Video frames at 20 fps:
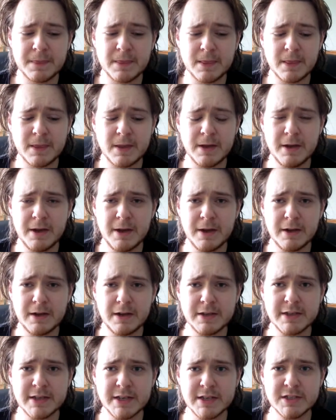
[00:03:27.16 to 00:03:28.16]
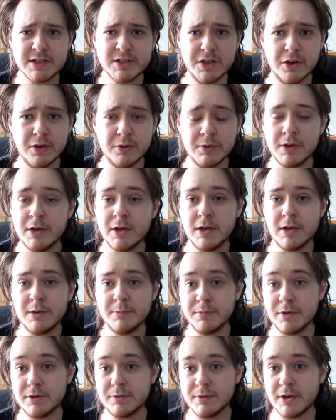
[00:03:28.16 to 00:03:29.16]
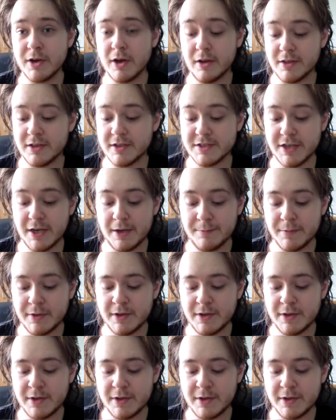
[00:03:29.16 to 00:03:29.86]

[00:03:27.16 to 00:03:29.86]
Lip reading: Yeah, I think so. But regardless, yeah.